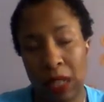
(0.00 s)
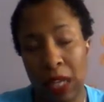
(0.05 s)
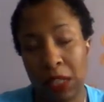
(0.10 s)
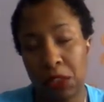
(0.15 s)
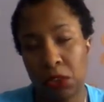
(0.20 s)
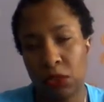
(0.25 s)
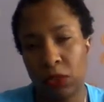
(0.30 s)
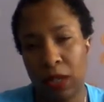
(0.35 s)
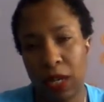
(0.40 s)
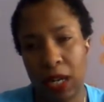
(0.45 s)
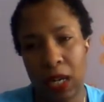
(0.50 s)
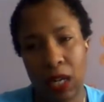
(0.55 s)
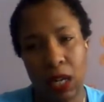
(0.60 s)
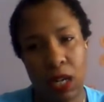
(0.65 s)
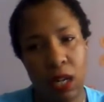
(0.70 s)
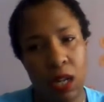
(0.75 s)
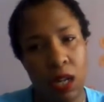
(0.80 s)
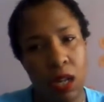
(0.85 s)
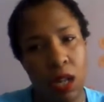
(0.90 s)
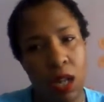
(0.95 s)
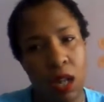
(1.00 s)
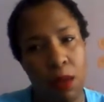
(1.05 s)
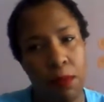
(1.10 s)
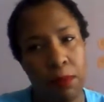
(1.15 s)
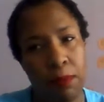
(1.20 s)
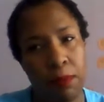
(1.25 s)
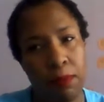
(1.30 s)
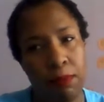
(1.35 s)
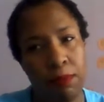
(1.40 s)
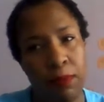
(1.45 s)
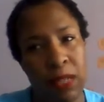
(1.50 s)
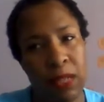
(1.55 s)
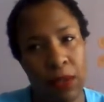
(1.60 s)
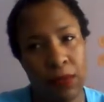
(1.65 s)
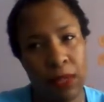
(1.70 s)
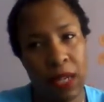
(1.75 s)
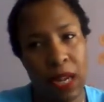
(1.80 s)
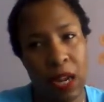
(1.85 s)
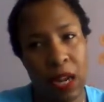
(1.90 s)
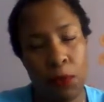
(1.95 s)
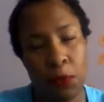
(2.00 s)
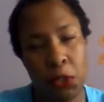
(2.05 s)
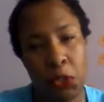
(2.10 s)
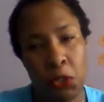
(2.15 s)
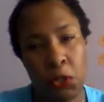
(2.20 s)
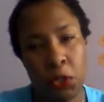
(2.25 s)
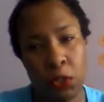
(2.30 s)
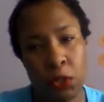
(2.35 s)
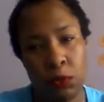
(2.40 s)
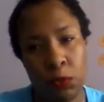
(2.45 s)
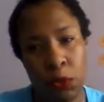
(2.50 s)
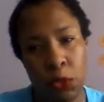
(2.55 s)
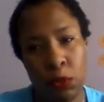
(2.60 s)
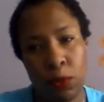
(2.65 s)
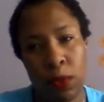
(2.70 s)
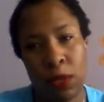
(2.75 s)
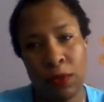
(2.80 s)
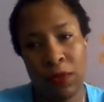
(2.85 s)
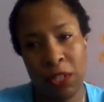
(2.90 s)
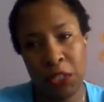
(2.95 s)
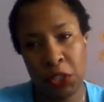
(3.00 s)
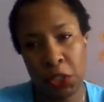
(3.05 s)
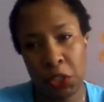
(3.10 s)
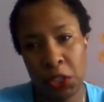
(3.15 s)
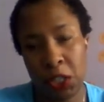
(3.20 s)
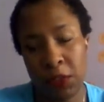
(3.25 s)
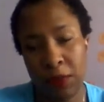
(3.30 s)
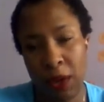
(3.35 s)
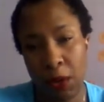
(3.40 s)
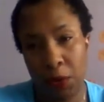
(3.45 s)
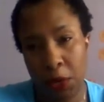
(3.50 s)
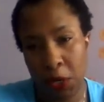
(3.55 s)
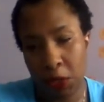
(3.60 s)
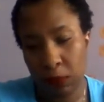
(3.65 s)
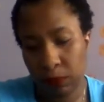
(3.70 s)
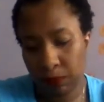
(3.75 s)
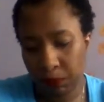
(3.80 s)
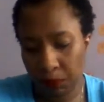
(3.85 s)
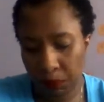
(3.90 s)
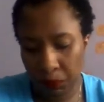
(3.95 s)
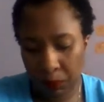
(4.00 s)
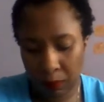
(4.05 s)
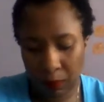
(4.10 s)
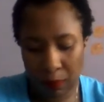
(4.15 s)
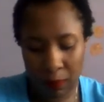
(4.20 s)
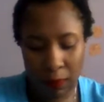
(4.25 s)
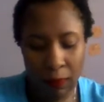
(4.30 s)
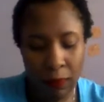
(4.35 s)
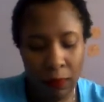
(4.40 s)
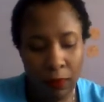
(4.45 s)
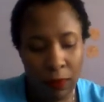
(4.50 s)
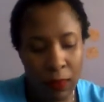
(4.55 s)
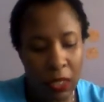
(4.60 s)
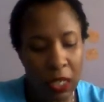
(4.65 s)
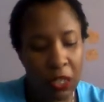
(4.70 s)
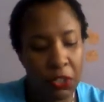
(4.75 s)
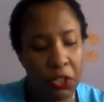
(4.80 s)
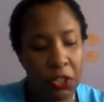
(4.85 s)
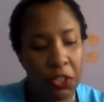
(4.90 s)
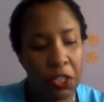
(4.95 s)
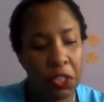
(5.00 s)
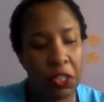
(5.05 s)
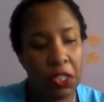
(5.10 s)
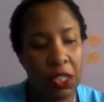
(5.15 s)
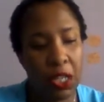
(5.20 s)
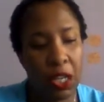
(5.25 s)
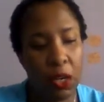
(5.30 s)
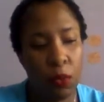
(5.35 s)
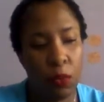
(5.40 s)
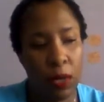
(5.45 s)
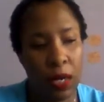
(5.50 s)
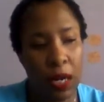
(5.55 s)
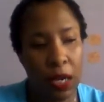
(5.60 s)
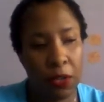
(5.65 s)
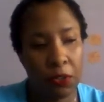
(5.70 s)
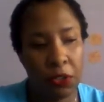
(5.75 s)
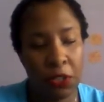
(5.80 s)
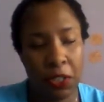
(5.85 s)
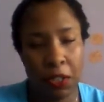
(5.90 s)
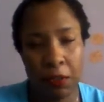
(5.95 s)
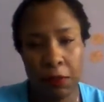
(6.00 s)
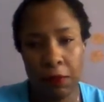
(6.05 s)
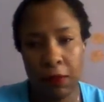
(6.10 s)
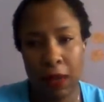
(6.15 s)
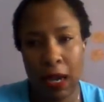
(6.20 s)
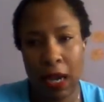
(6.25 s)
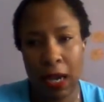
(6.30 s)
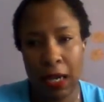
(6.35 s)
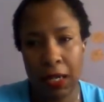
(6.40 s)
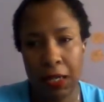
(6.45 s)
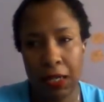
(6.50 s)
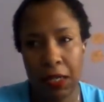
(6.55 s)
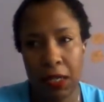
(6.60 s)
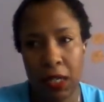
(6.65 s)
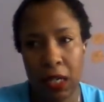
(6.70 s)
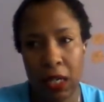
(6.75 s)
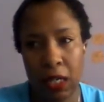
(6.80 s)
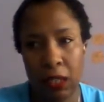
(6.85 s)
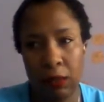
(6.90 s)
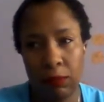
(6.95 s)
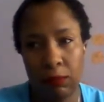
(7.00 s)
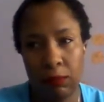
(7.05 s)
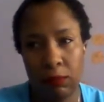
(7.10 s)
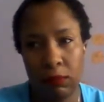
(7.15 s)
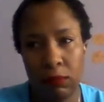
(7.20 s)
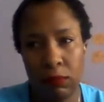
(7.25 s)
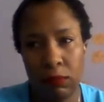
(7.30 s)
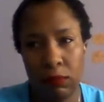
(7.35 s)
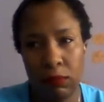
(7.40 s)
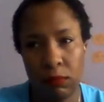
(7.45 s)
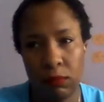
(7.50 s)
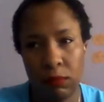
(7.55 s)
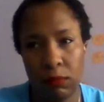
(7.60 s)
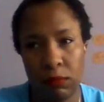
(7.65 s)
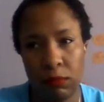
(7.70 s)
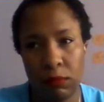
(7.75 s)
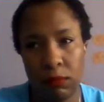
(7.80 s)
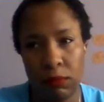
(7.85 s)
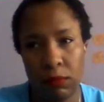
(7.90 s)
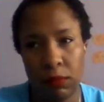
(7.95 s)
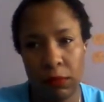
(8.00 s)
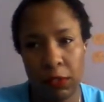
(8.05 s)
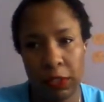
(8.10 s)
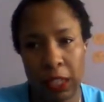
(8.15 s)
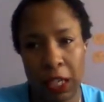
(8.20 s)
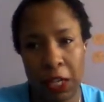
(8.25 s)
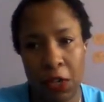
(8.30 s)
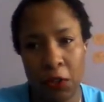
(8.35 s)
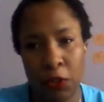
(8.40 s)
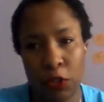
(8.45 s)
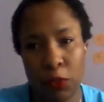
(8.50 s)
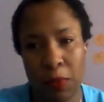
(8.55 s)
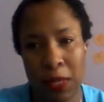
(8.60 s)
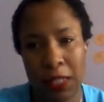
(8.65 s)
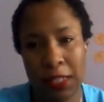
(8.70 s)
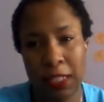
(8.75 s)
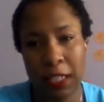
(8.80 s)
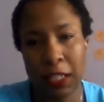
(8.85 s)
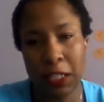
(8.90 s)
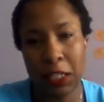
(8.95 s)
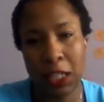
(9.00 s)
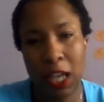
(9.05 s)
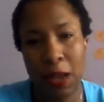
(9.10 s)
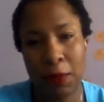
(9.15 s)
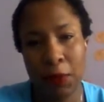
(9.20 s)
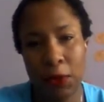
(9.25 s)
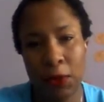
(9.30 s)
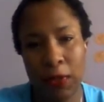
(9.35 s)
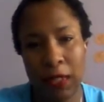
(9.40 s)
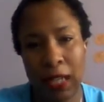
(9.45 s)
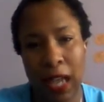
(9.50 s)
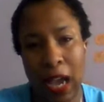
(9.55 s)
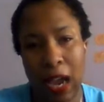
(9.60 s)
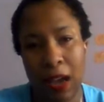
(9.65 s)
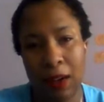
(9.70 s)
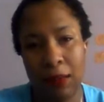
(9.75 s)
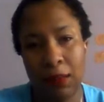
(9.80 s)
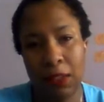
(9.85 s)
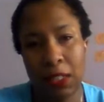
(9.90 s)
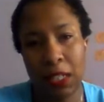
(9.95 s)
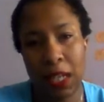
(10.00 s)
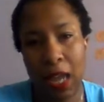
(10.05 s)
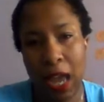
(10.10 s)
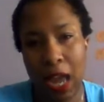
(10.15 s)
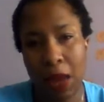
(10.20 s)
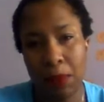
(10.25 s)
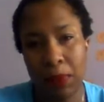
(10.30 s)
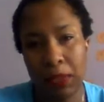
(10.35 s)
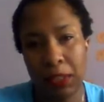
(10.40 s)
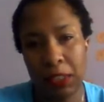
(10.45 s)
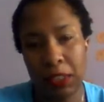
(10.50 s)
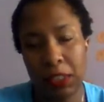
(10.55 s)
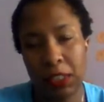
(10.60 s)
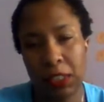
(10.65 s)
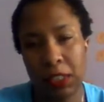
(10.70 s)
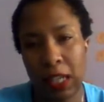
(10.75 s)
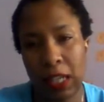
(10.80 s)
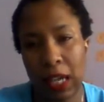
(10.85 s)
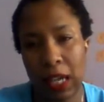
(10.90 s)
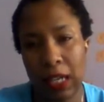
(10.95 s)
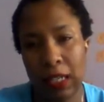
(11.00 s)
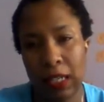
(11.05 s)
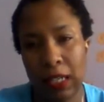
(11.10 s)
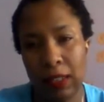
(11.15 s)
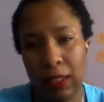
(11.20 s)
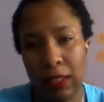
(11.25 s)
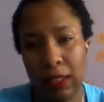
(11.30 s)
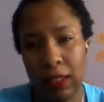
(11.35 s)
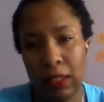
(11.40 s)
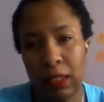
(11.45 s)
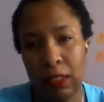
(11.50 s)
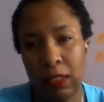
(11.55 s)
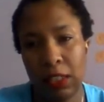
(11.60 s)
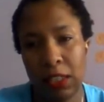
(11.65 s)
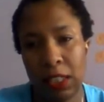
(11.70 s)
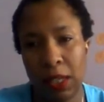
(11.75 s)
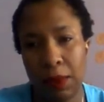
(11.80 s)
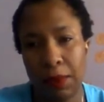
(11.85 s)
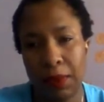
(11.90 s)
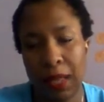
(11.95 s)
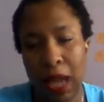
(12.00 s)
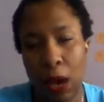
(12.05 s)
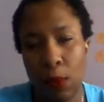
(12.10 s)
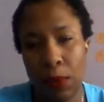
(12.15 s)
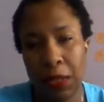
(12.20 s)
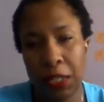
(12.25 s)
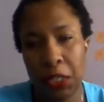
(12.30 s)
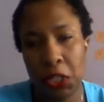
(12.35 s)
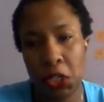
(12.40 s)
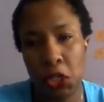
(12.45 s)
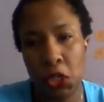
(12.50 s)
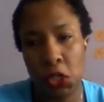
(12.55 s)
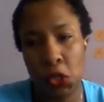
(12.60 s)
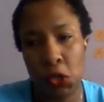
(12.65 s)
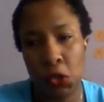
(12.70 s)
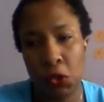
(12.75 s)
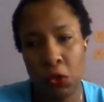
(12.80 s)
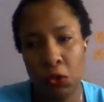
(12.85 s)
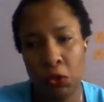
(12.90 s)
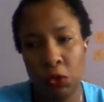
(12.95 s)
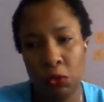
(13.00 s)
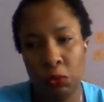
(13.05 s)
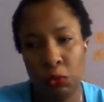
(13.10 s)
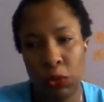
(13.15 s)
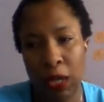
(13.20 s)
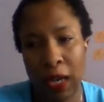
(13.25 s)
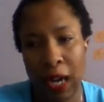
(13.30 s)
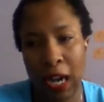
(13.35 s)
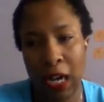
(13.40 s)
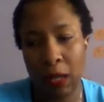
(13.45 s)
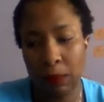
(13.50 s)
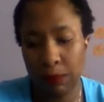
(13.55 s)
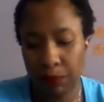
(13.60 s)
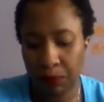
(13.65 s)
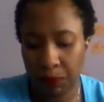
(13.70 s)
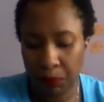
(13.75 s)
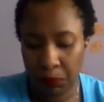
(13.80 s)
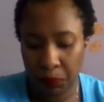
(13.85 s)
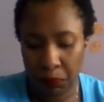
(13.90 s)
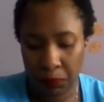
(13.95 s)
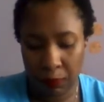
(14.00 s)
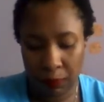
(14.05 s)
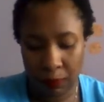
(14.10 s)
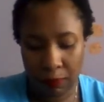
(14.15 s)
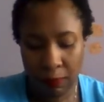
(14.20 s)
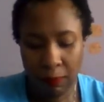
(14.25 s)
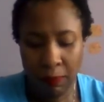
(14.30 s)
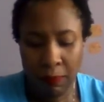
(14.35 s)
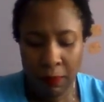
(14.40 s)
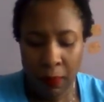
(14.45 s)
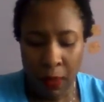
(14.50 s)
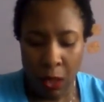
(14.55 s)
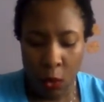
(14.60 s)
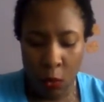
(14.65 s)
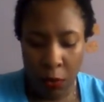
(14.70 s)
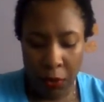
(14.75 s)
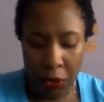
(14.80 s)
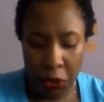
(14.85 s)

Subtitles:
that's great. Definitely would do one research if I were you, just to see what else you could find. So I know it's my second time going live today, but this is something I wanted to bring up. I